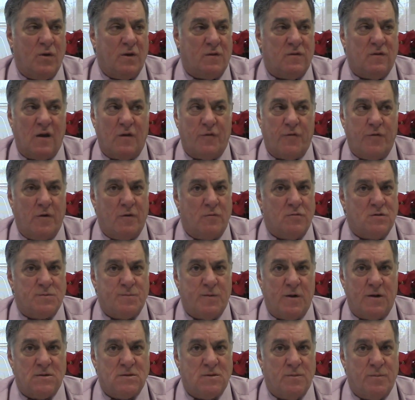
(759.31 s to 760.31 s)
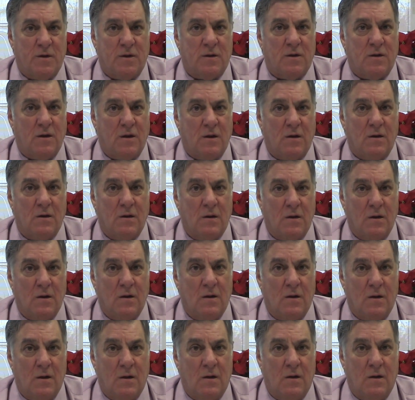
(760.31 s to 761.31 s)
we'll take full responsibility.
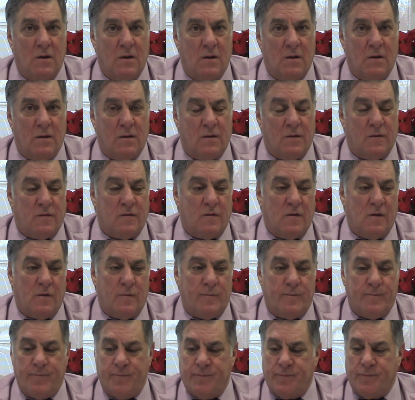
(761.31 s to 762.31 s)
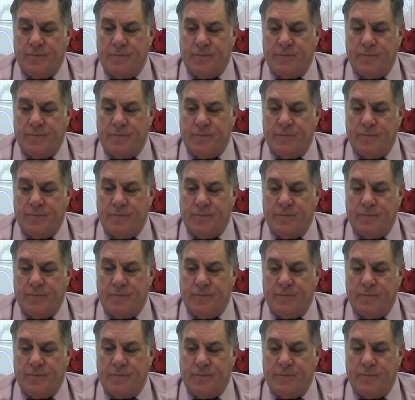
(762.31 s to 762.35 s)
So.